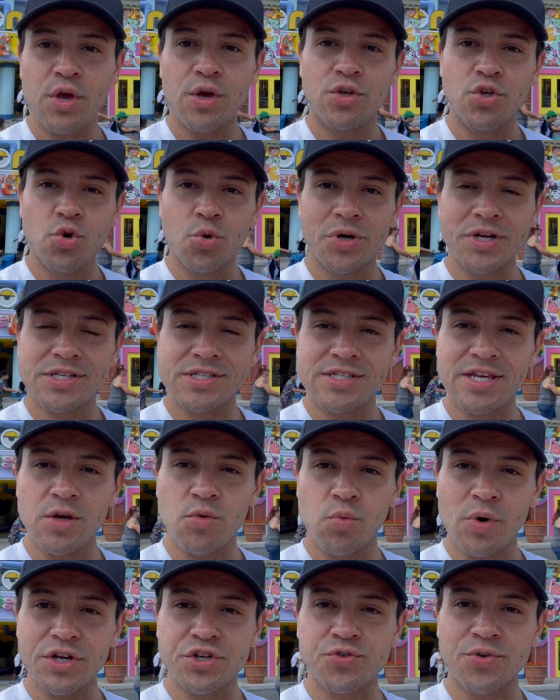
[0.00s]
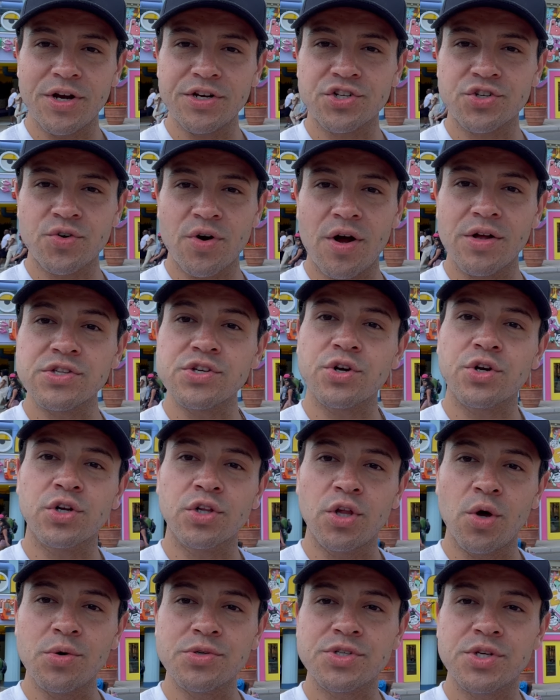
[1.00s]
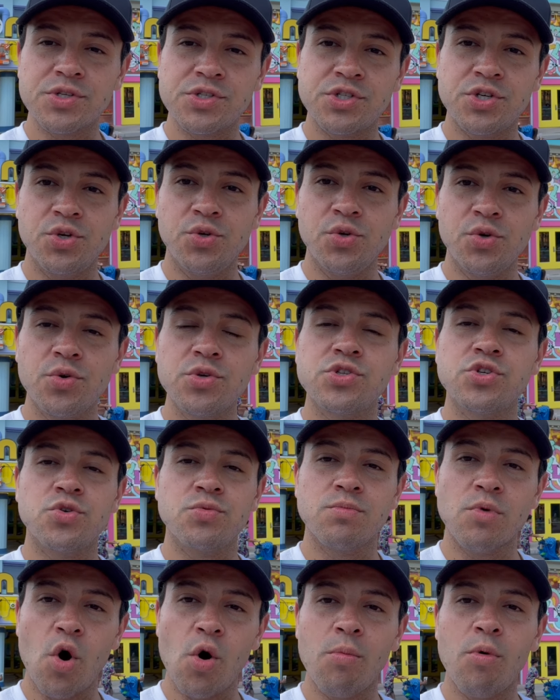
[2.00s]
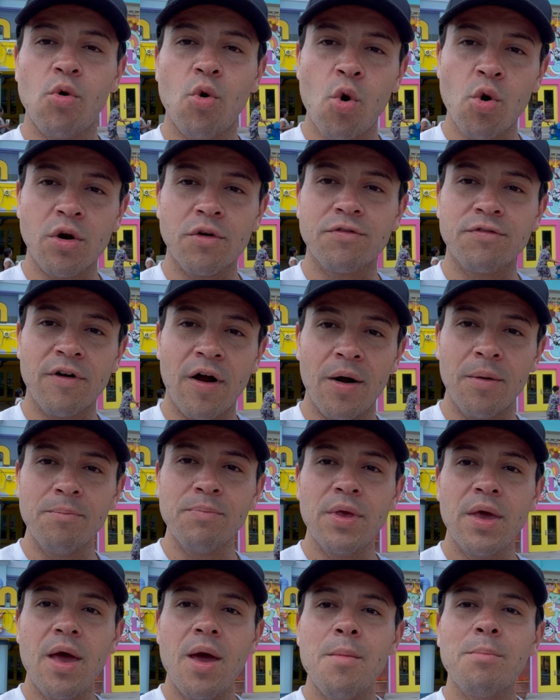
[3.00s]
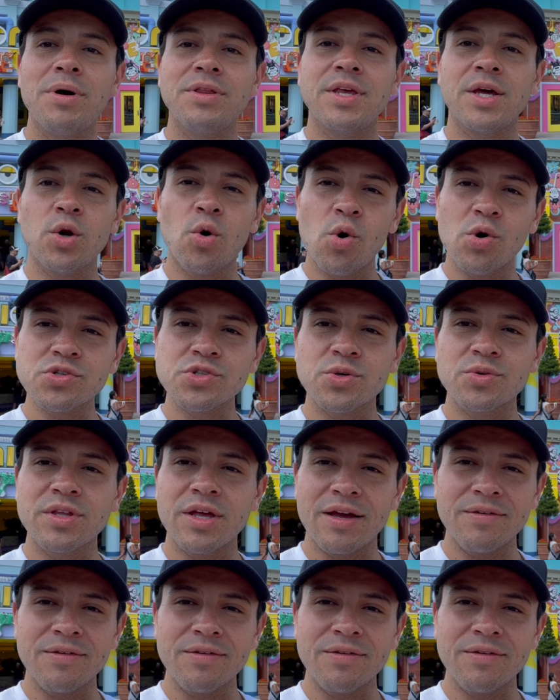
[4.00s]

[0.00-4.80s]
you could see which restaurants are closest to you to mobile order from. But then also,